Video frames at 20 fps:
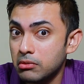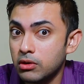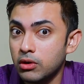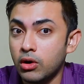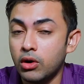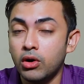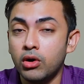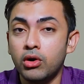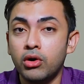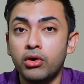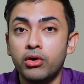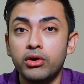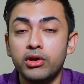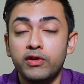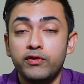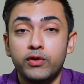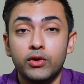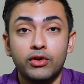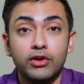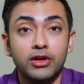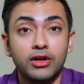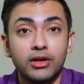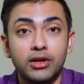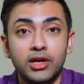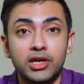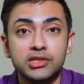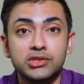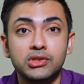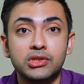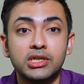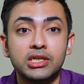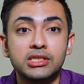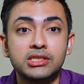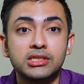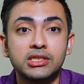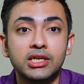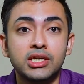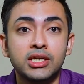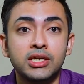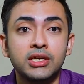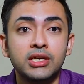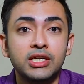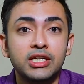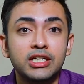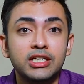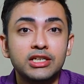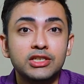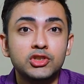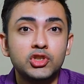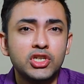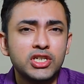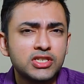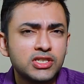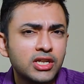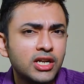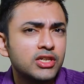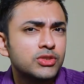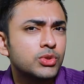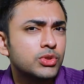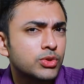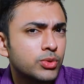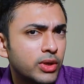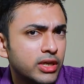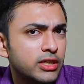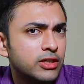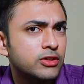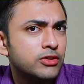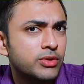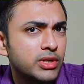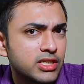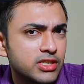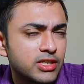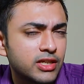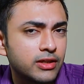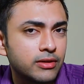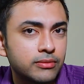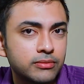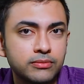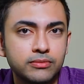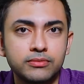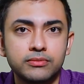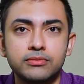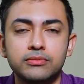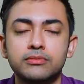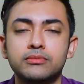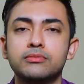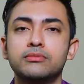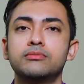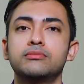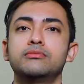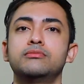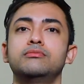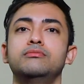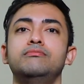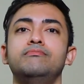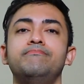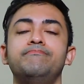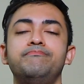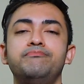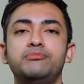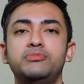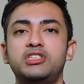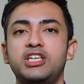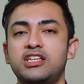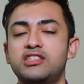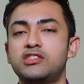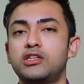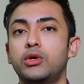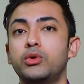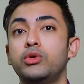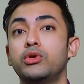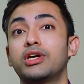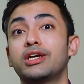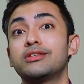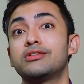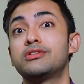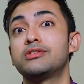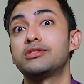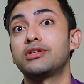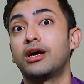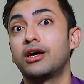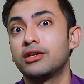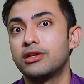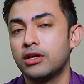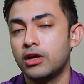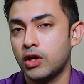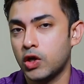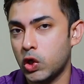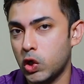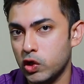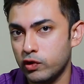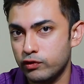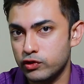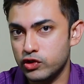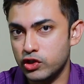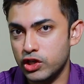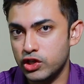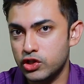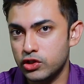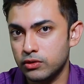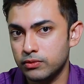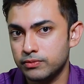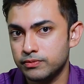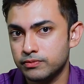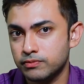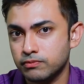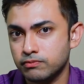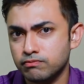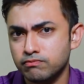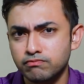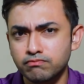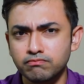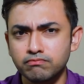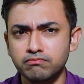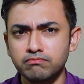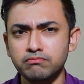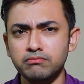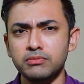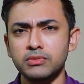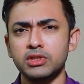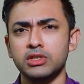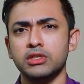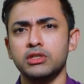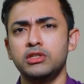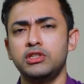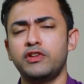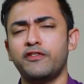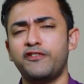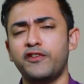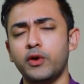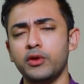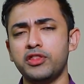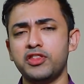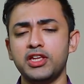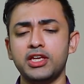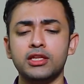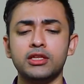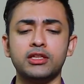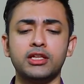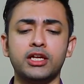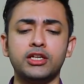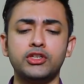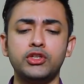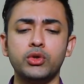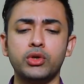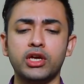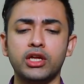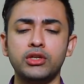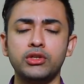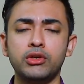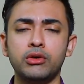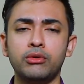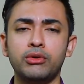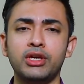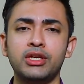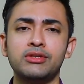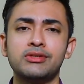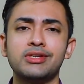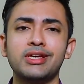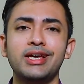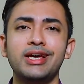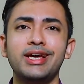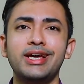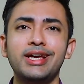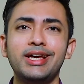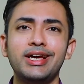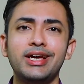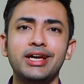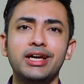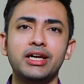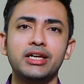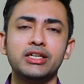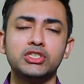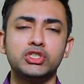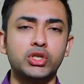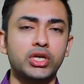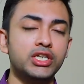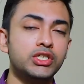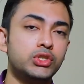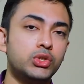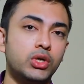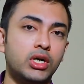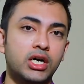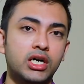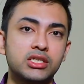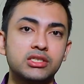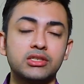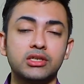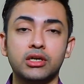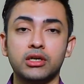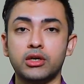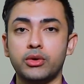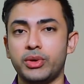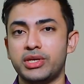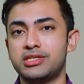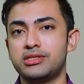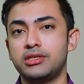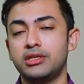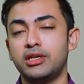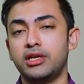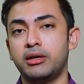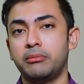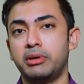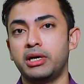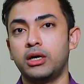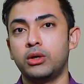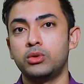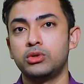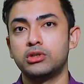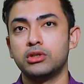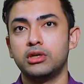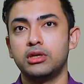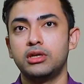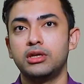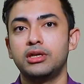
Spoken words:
Or if you're in a class, you can say, today's class was quite interesting. That's how you can start a conversation. The fourth thing that you can do is try to ask a question about